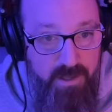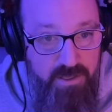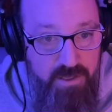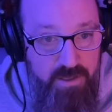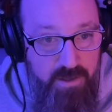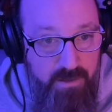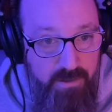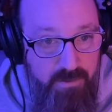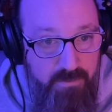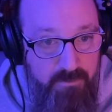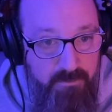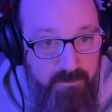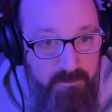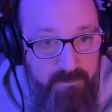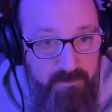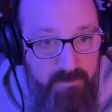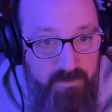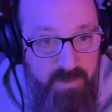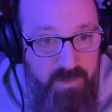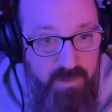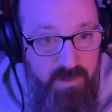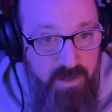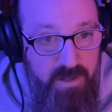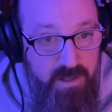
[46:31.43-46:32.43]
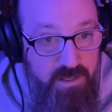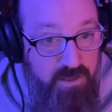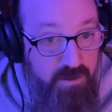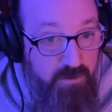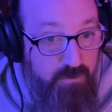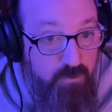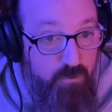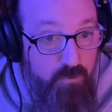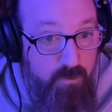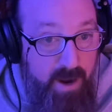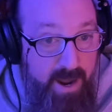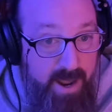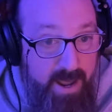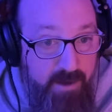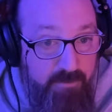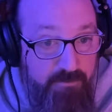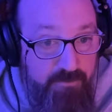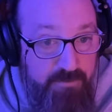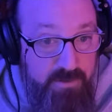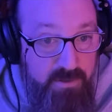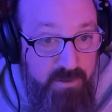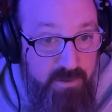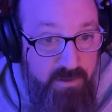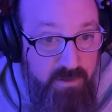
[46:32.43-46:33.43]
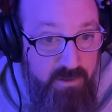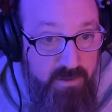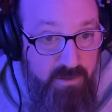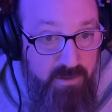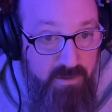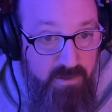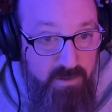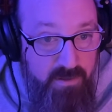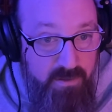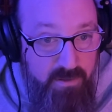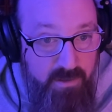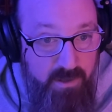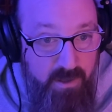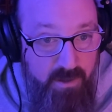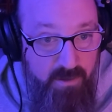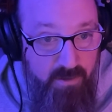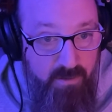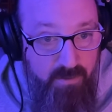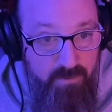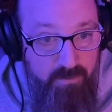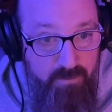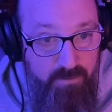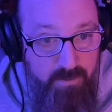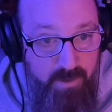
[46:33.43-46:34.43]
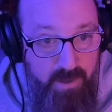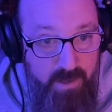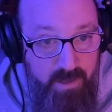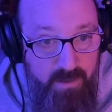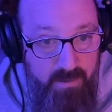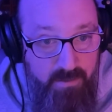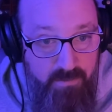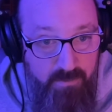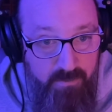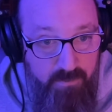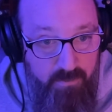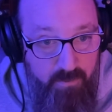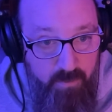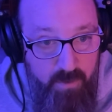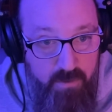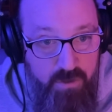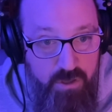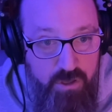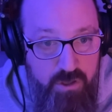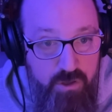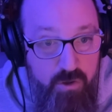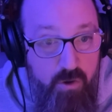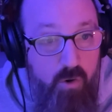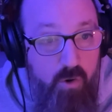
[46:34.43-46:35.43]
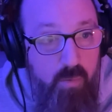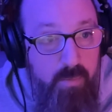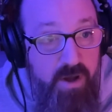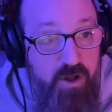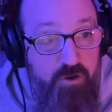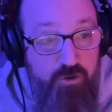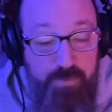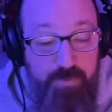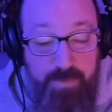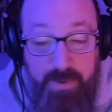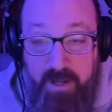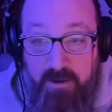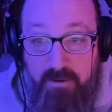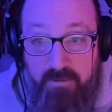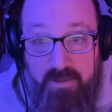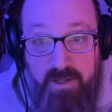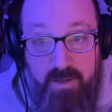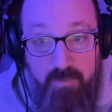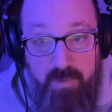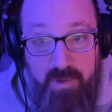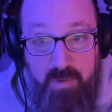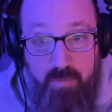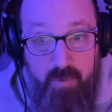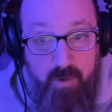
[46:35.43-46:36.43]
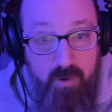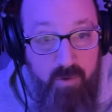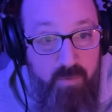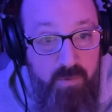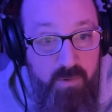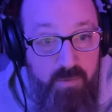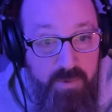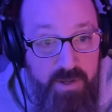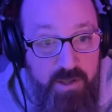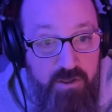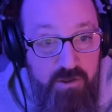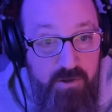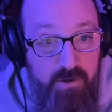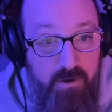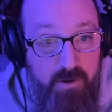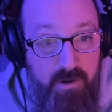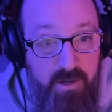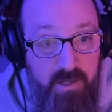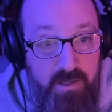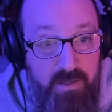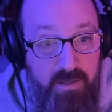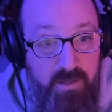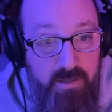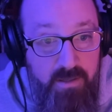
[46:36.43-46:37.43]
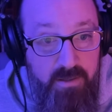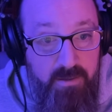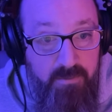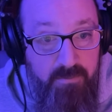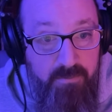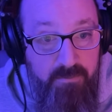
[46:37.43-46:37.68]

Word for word: It's a, it's a craft, yeah. you know, and we're so much better than we were when we started.